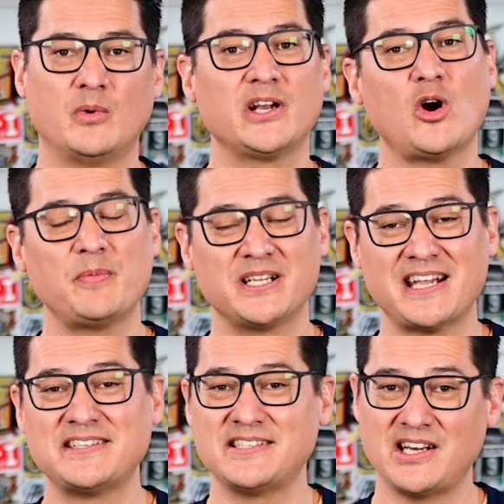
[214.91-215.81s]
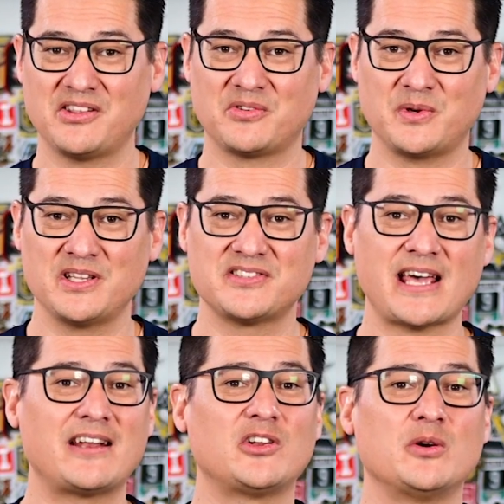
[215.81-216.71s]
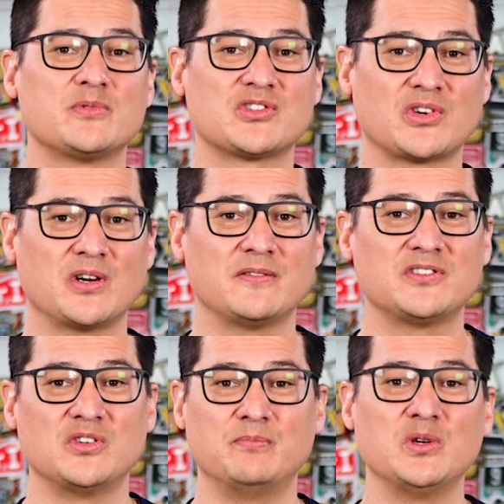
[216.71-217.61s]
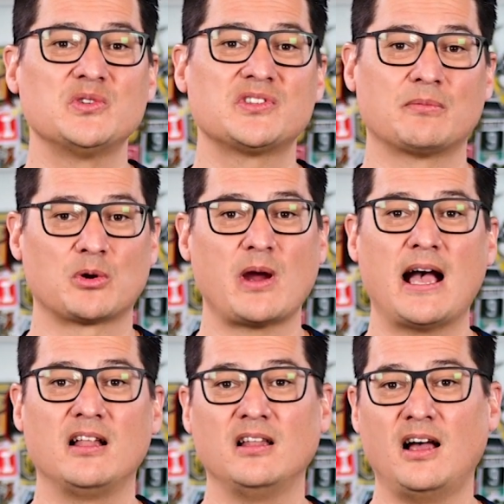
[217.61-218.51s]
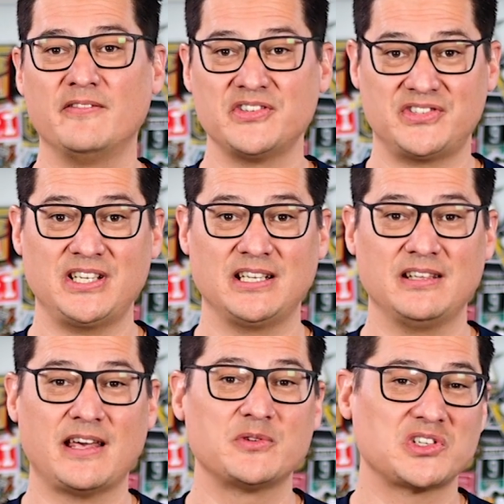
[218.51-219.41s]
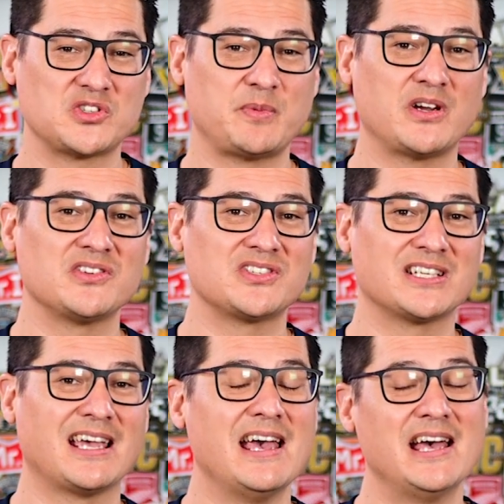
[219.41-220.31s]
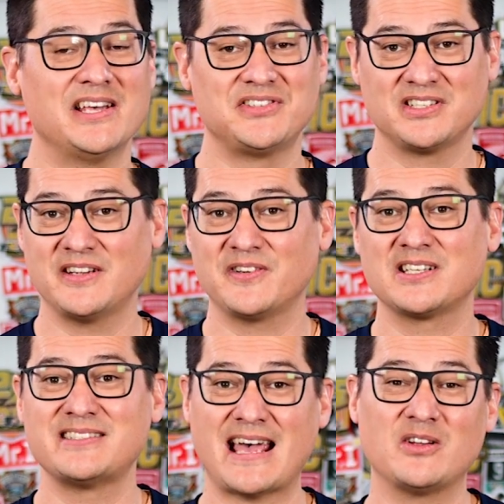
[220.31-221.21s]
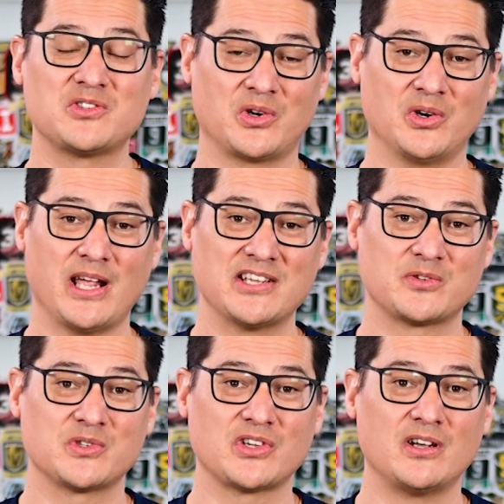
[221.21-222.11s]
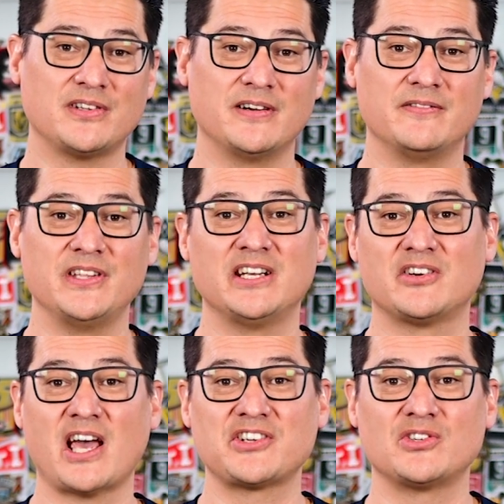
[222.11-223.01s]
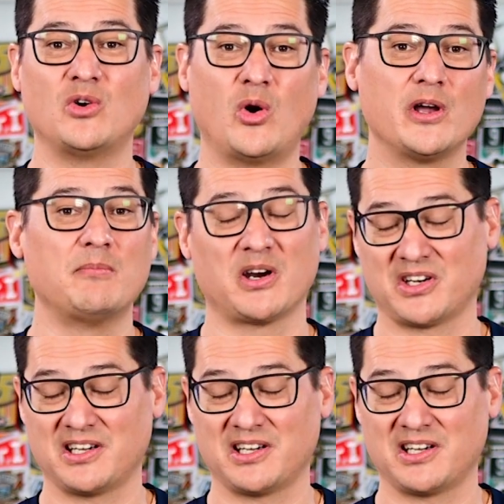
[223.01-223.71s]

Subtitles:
When it opened in 1983, the Saddledome served to boost the morale of the city that was experiencing a significant downturn as a result of the international oil market